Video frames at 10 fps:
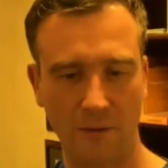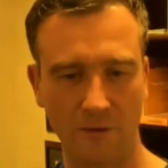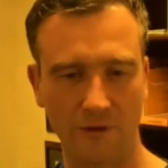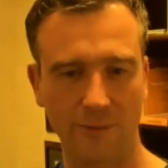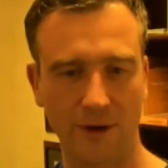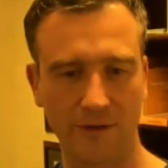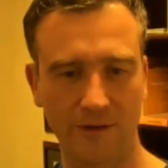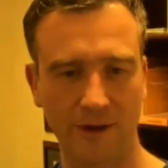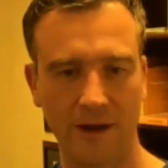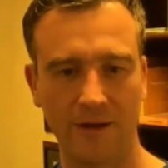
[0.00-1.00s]

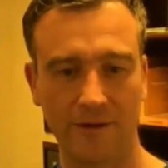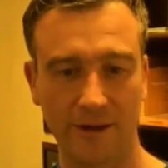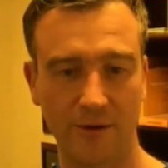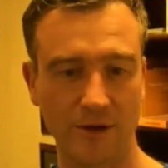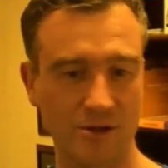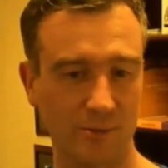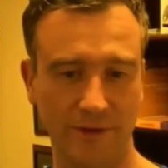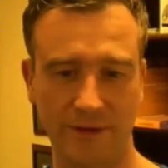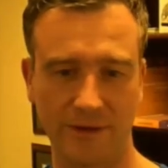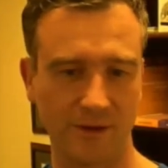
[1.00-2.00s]
response to that question.
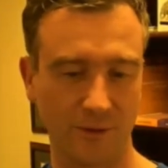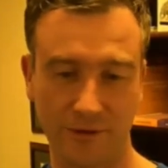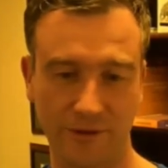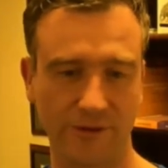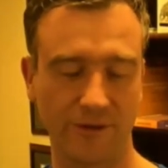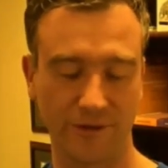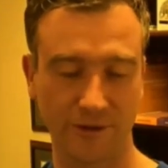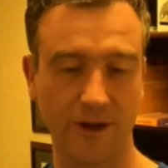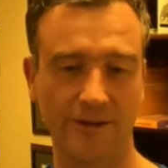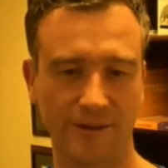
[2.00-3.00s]
But you know, there's
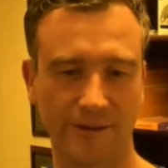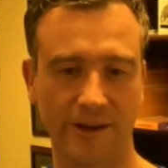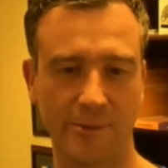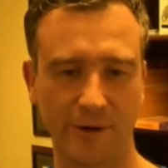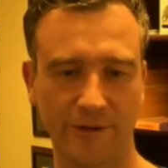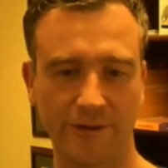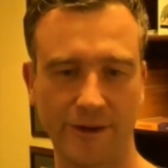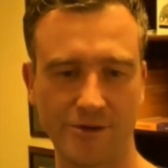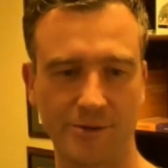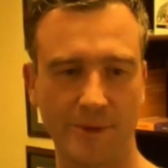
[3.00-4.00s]
a lot to say about
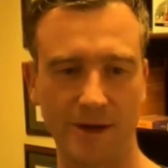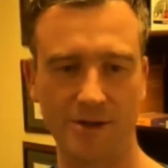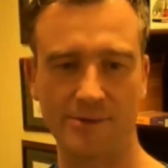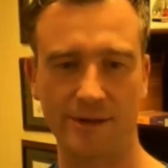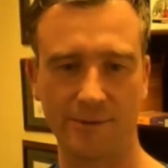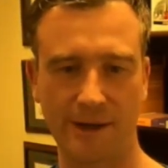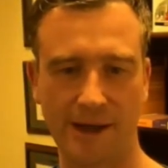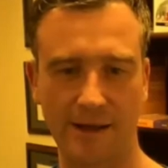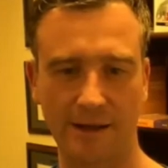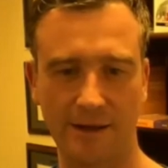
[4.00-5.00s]
sedation management that we
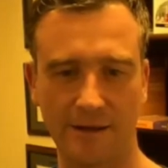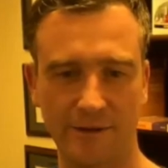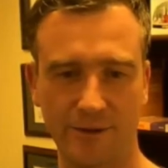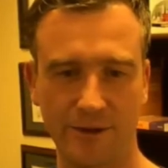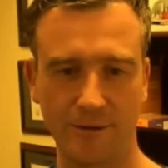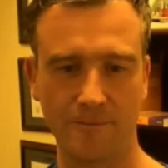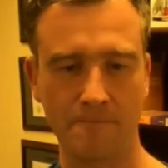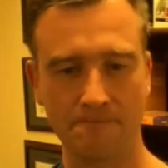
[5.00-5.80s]
can't get into here.